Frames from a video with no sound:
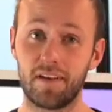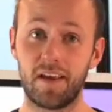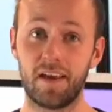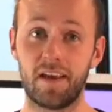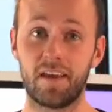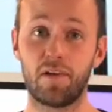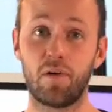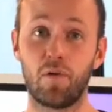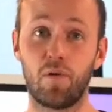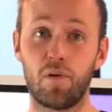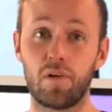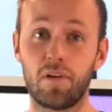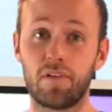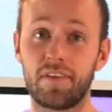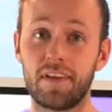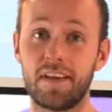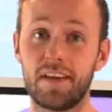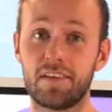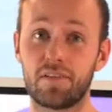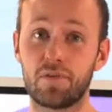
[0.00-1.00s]
And all of
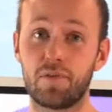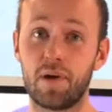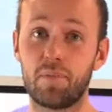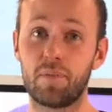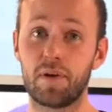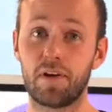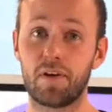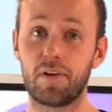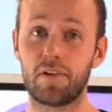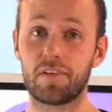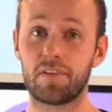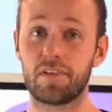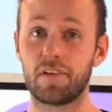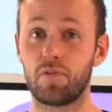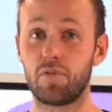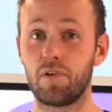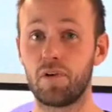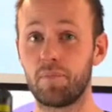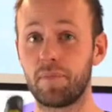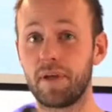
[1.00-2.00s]
these webinars
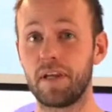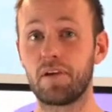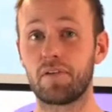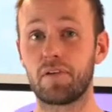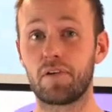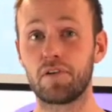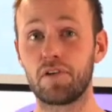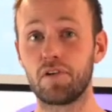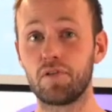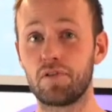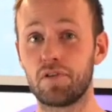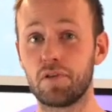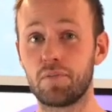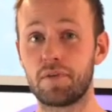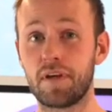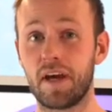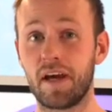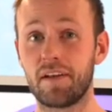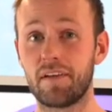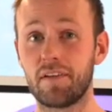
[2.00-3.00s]
will be on our YouTube
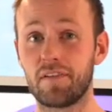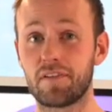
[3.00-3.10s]
channel.